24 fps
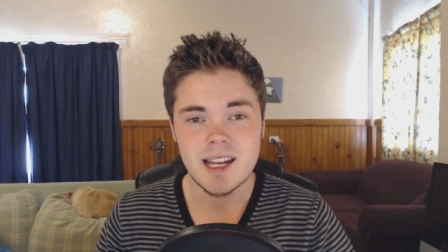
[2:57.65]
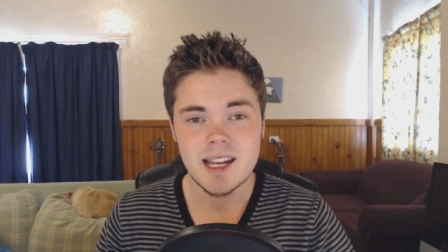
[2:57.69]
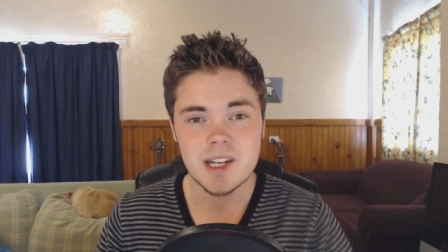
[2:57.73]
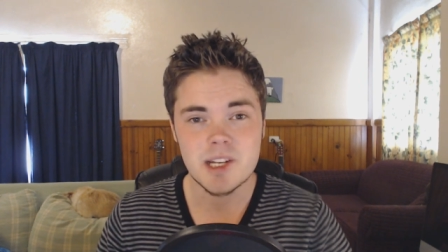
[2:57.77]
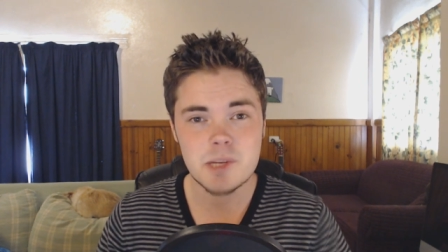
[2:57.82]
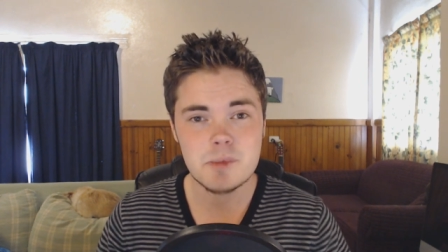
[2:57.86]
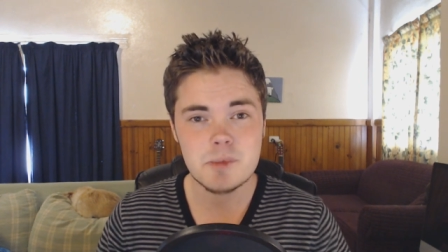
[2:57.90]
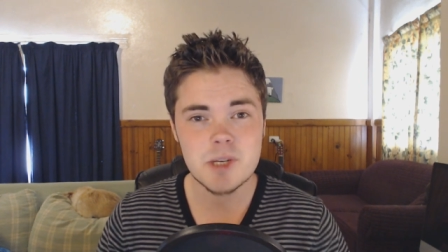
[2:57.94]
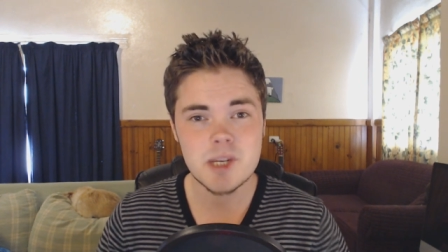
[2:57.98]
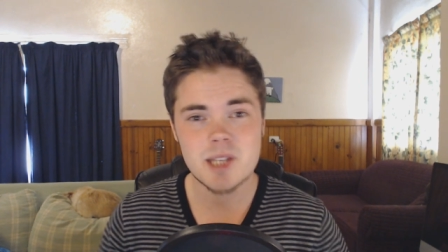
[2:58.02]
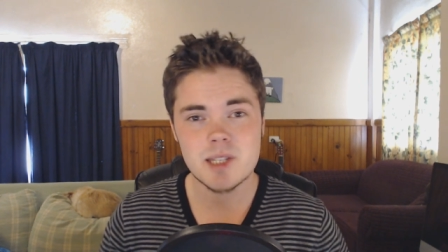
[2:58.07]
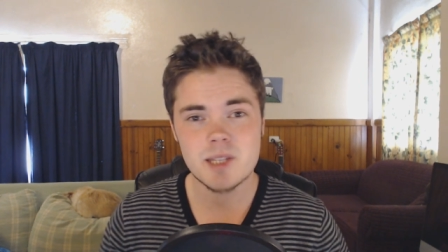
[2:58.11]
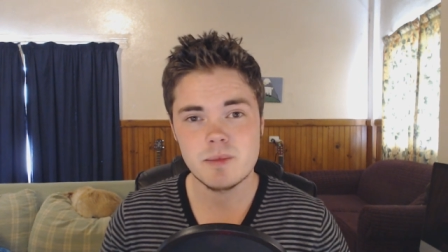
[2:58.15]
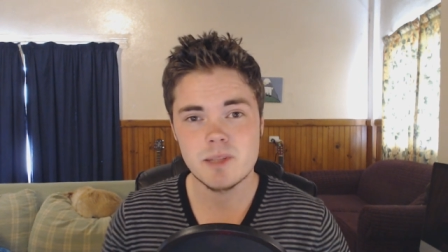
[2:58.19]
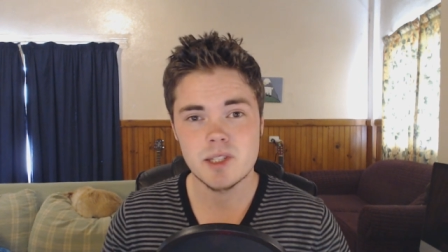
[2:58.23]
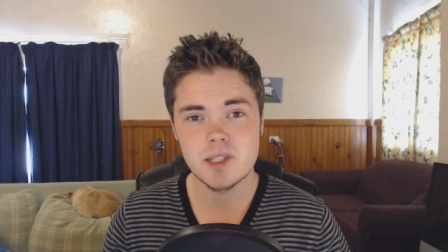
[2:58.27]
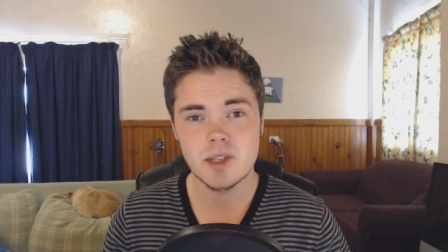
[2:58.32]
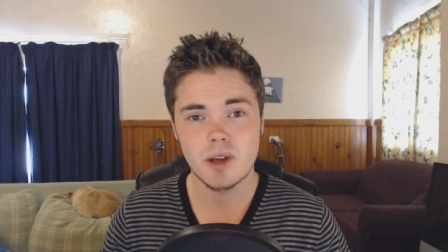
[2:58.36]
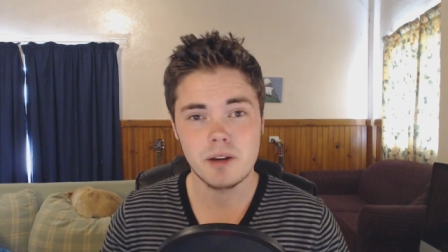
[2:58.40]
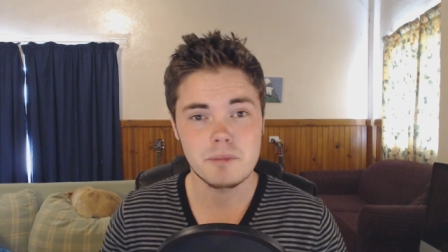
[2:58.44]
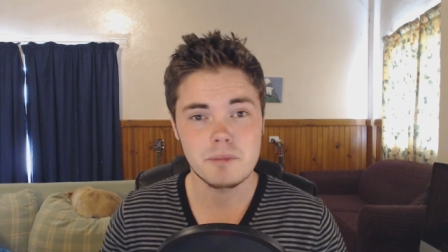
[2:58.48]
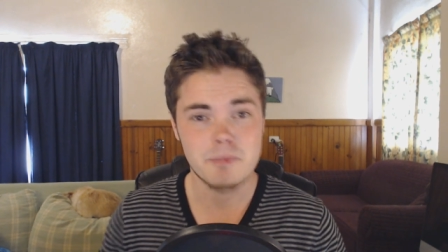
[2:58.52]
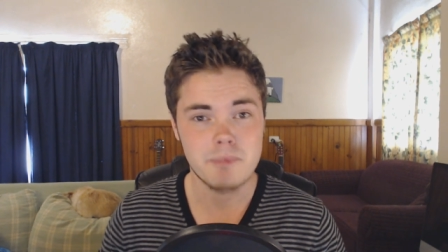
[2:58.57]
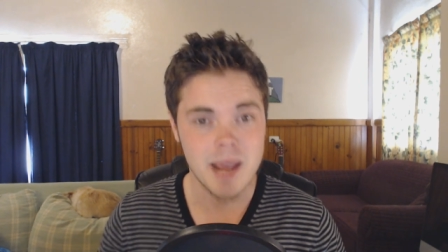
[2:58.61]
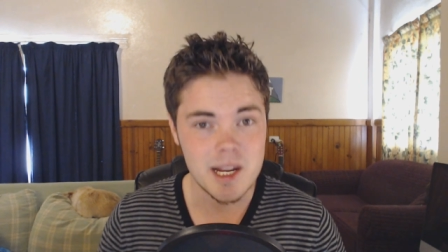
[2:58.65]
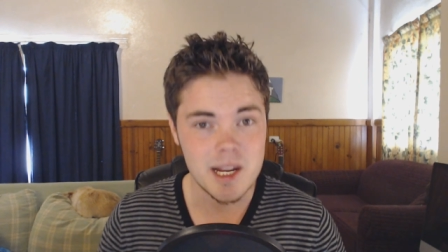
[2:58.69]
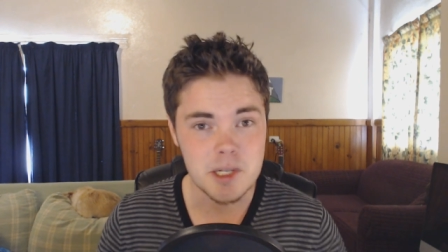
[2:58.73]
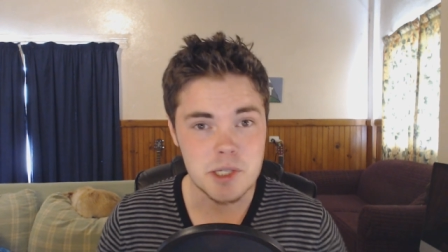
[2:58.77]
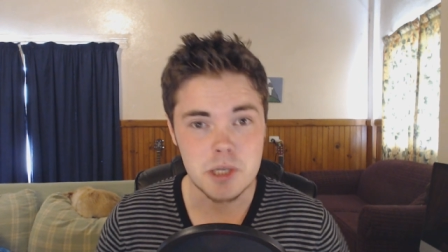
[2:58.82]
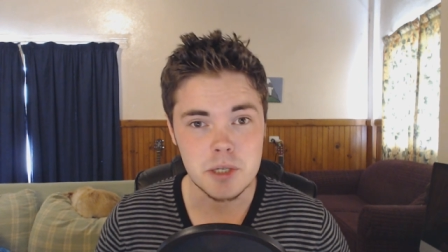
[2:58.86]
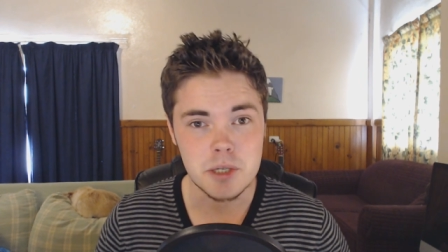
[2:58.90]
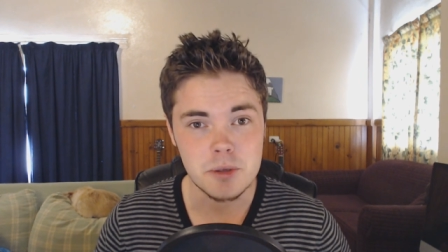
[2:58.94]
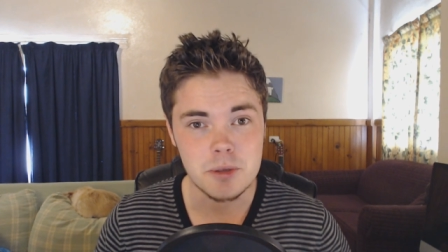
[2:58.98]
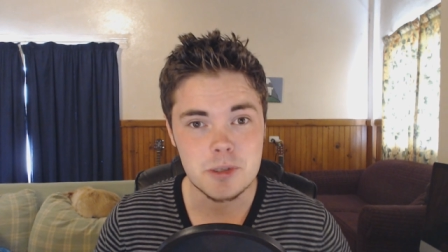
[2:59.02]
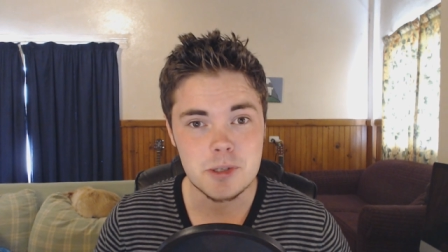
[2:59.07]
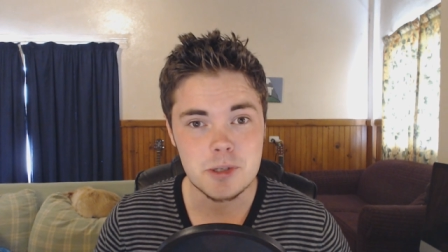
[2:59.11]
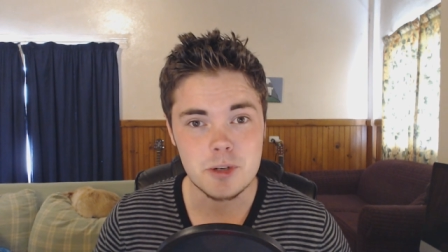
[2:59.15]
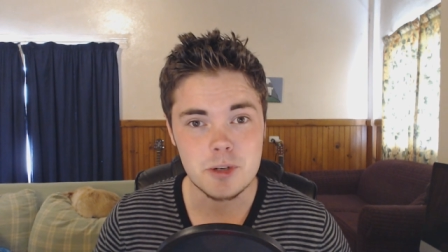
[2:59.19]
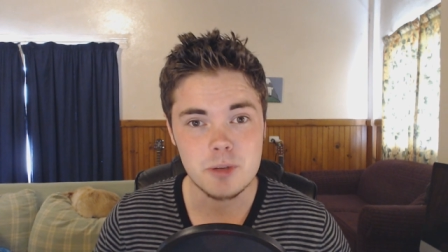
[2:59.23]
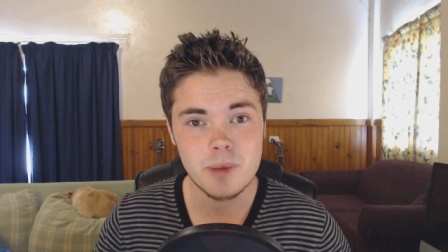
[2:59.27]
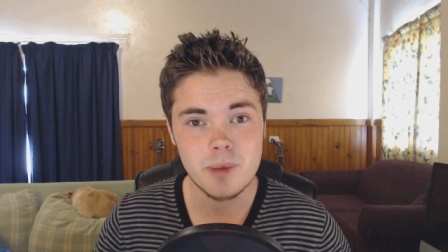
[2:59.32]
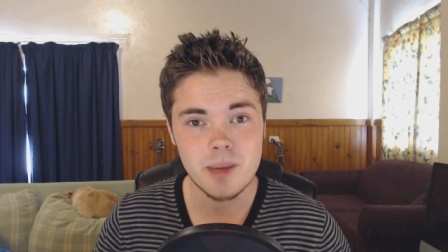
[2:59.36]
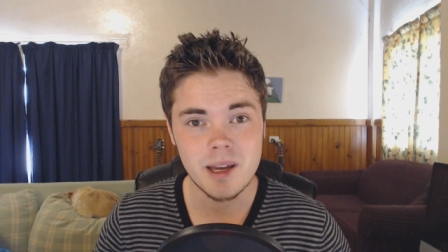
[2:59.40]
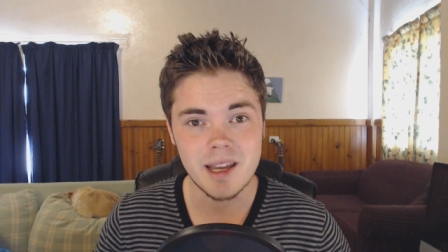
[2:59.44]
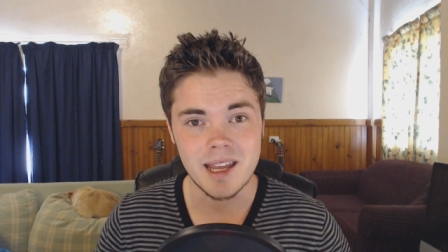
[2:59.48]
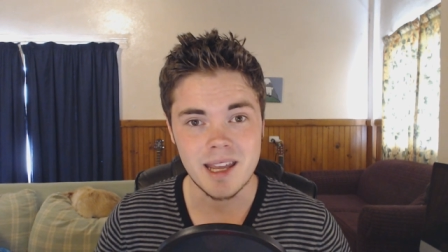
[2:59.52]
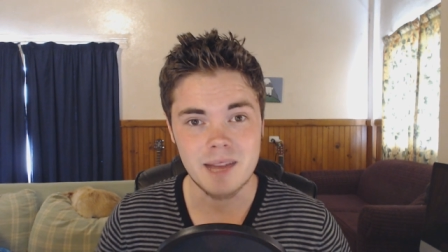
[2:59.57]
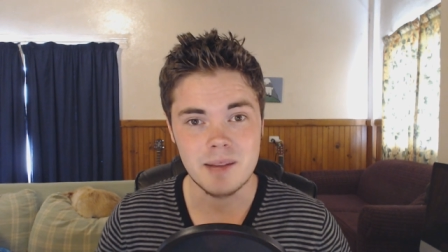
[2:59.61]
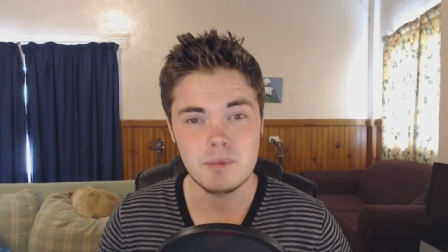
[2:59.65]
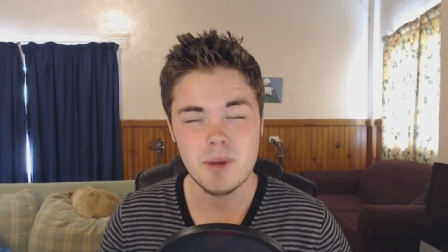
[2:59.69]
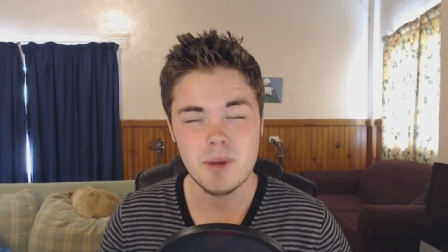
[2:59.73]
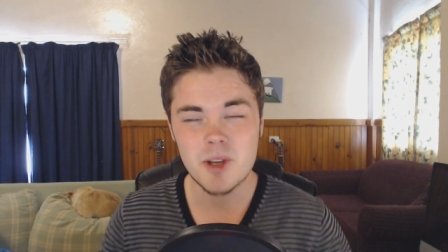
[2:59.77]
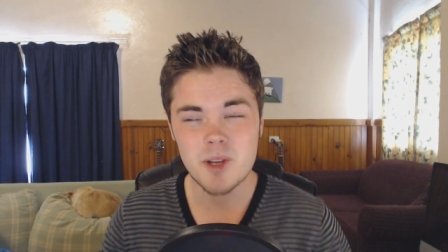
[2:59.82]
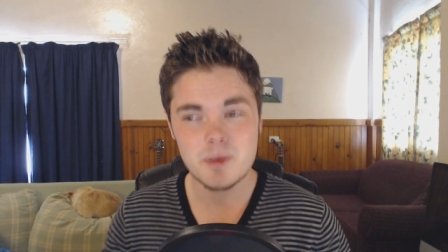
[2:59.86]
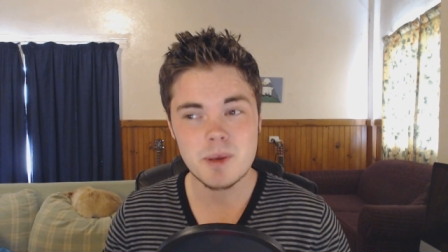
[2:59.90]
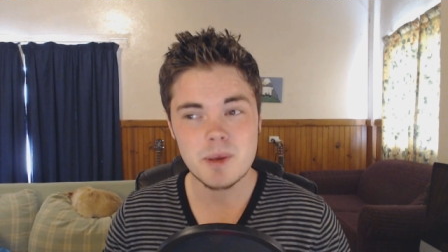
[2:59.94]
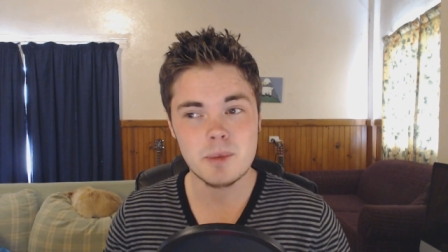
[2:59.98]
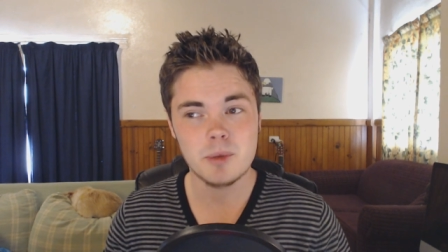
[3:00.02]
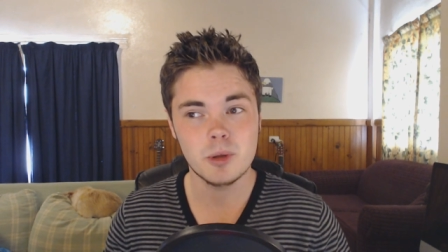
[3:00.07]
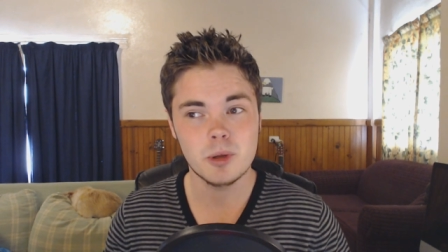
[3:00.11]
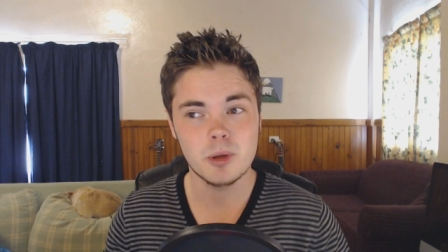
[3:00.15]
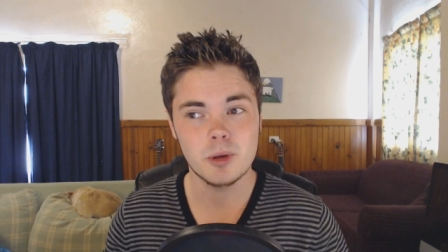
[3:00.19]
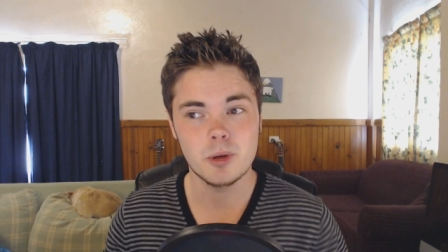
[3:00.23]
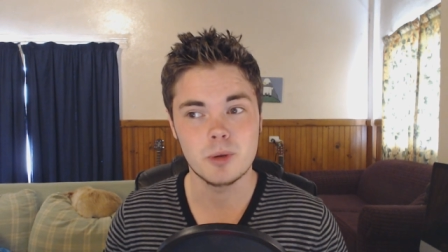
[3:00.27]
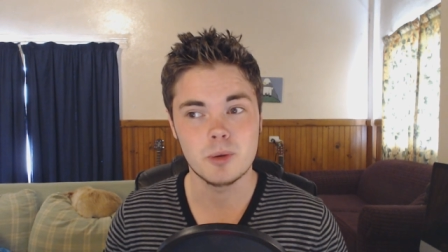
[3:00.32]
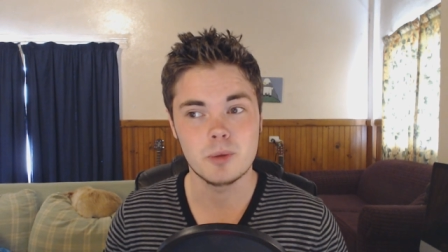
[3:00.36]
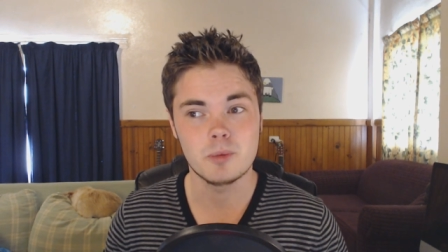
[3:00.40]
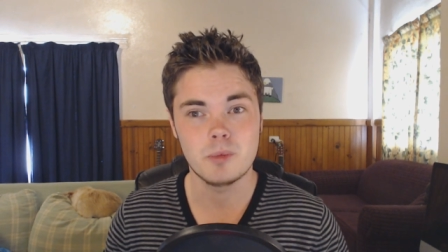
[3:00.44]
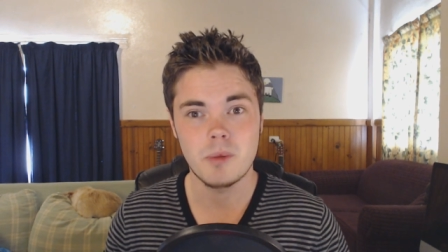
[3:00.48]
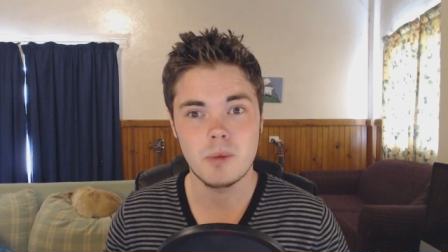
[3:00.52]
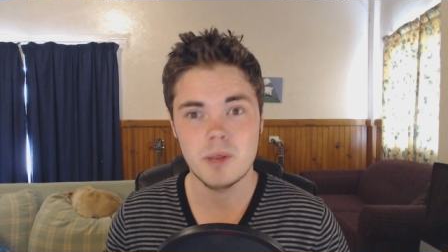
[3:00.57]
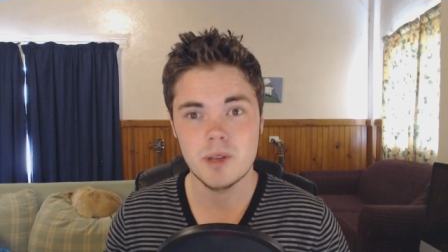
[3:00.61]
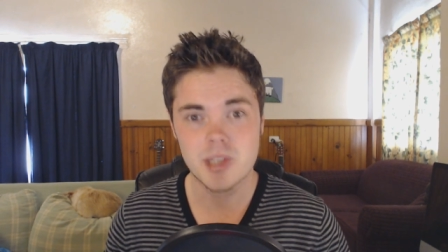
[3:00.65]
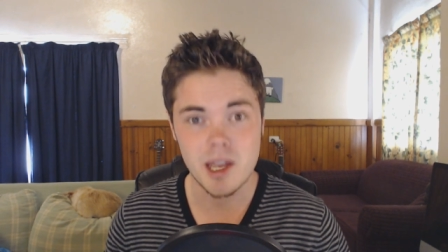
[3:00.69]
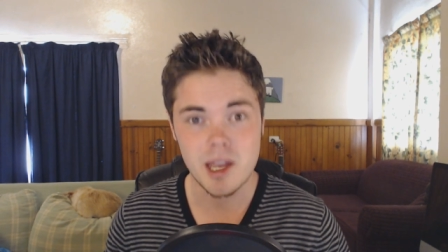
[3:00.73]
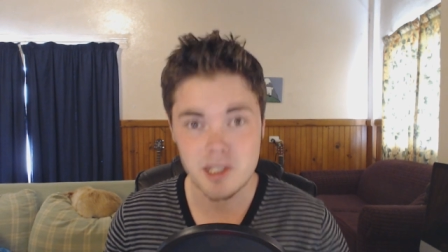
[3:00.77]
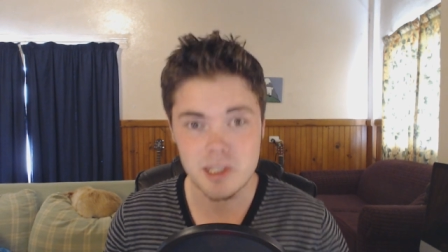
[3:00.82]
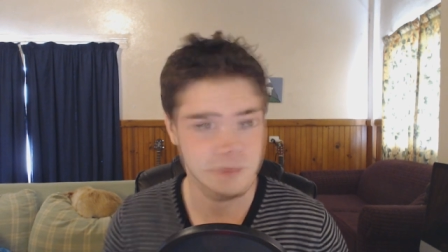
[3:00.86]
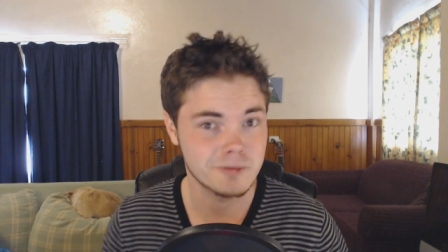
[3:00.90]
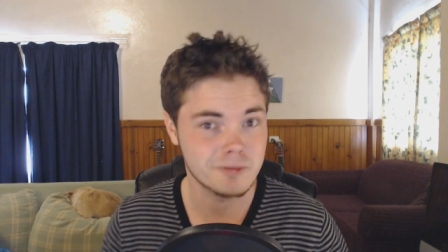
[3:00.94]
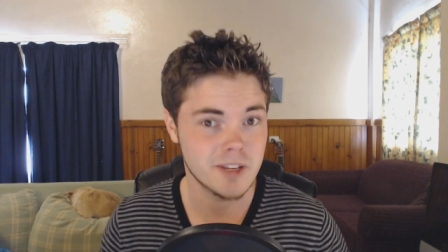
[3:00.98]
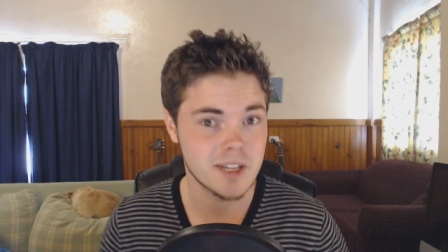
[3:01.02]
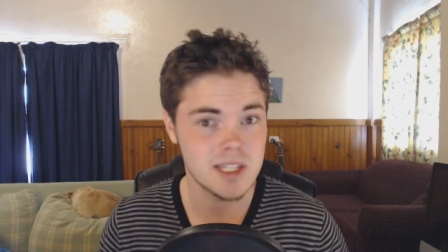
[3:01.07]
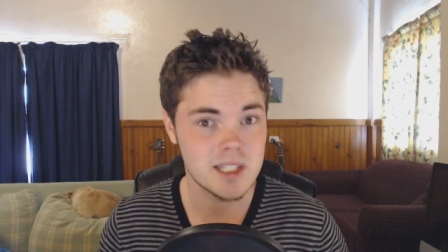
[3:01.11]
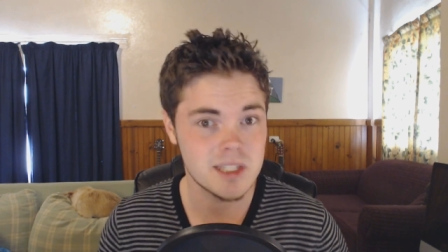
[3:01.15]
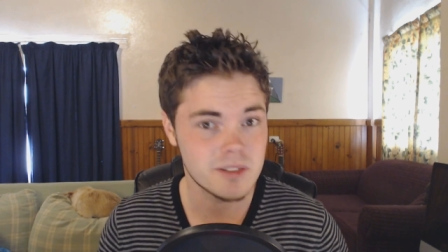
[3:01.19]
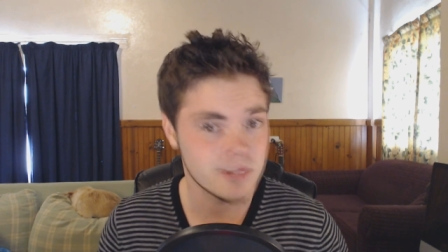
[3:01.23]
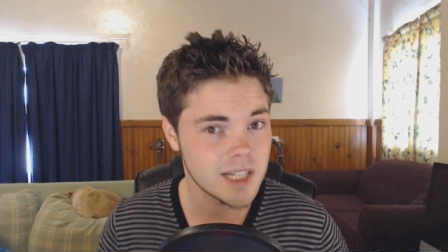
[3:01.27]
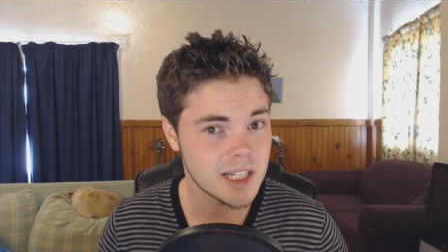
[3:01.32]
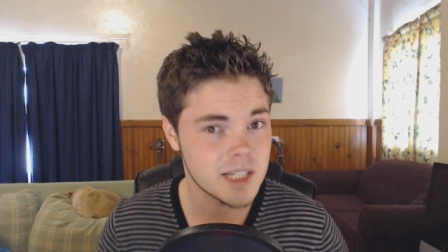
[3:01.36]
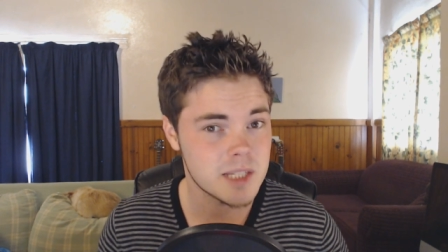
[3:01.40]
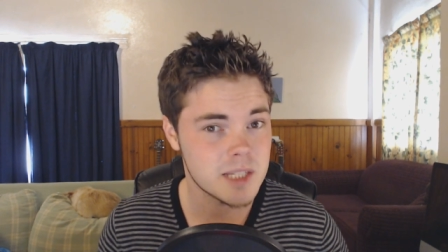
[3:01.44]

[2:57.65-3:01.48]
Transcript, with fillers: Now, Chip Cheezum is not a major YouTuber, and most people who are fans